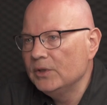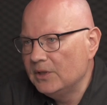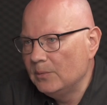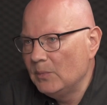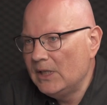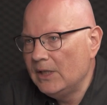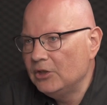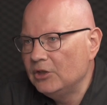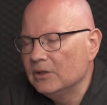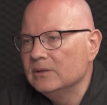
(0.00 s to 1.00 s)

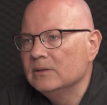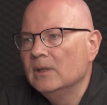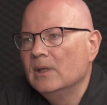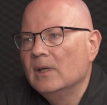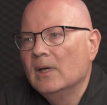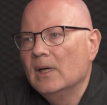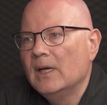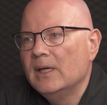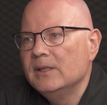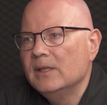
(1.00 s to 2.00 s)
determination,
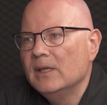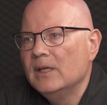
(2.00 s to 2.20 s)
and